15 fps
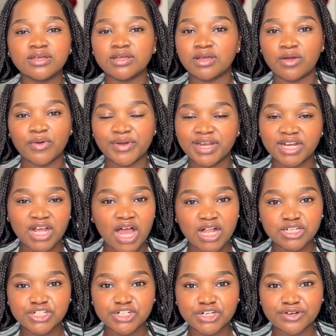Korean
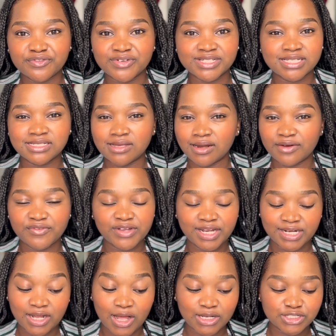culture versus South
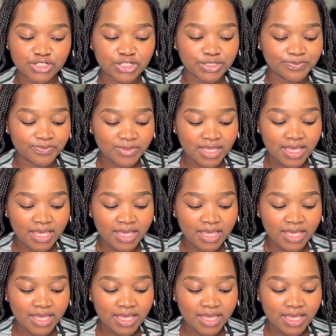African culture.